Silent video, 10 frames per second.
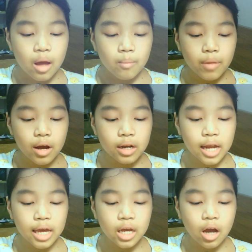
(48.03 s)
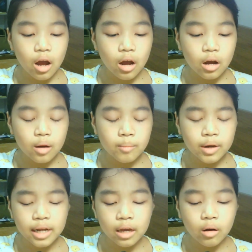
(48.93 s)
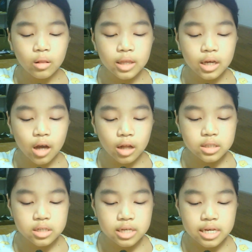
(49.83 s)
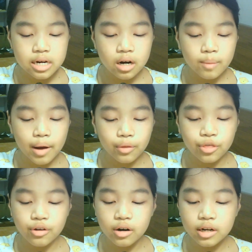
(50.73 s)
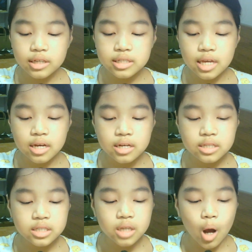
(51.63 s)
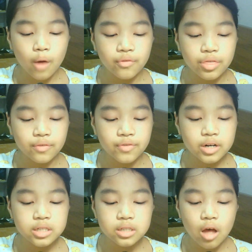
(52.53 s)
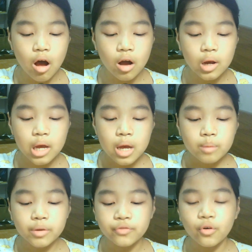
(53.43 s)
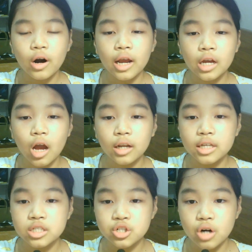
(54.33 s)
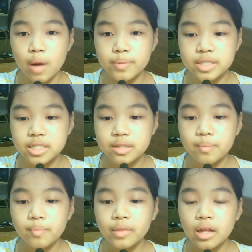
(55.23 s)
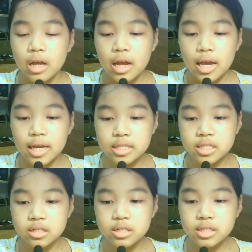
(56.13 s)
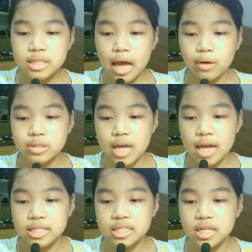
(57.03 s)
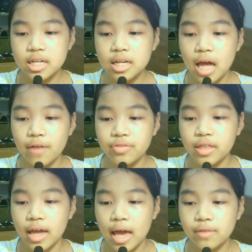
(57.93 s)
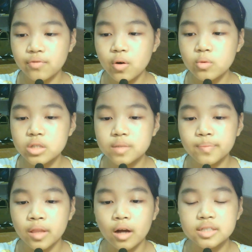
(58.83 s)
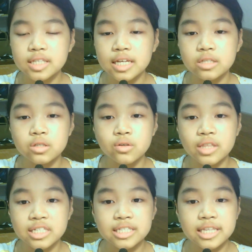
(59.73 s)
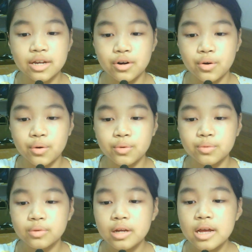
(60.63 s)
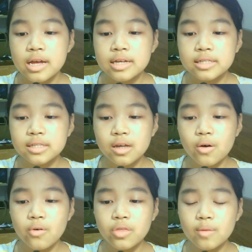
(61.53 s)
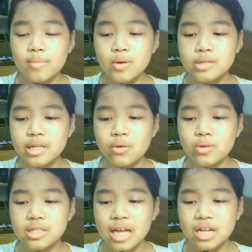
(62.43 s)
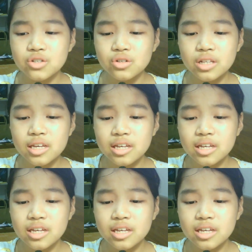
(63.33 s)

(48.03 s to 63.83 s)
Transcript: But I only got to hear about 30 seconds of the first song before I got interrupted. It turns out I didn't have the headphones plugged into the stereo. So the music was actually